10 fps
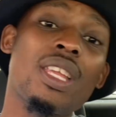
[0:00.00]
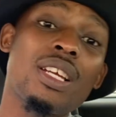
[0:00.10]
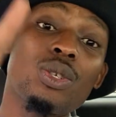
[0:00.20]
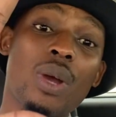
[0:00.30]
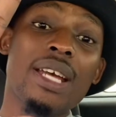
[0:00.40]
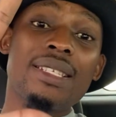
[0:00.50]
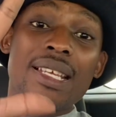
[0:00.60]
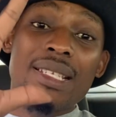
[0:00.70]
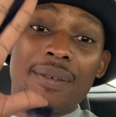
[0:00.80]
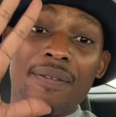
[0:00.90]
So, guys,
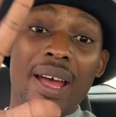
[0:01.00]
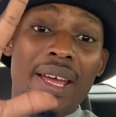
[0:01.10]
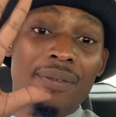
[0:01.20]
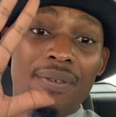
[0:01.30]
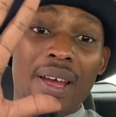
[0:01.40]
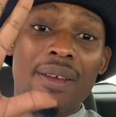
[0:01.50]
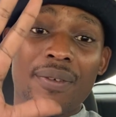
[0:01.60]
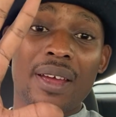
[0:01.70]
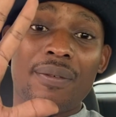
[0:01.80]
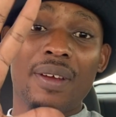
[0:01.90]
that's the five, five,
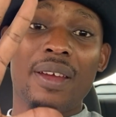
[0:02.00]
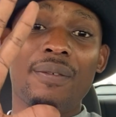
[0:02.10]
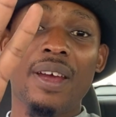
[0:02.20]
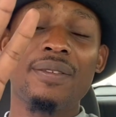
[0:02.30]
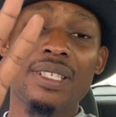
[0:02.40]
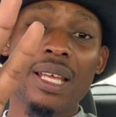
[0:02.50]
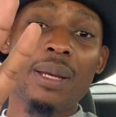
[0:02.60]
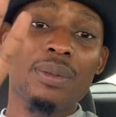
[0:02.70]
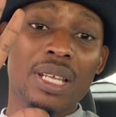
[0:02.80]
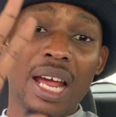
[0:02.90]
five, five, five
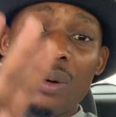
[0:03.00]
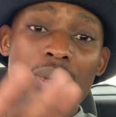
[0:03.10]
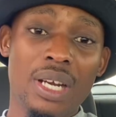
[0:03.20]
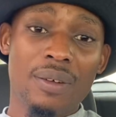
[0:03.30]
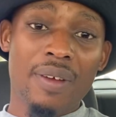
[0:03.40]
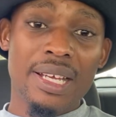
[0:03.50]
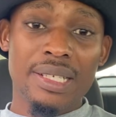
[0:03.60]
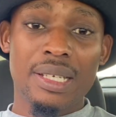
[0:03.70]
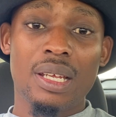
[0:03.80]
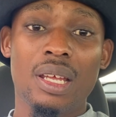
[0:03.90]
steps that I would advise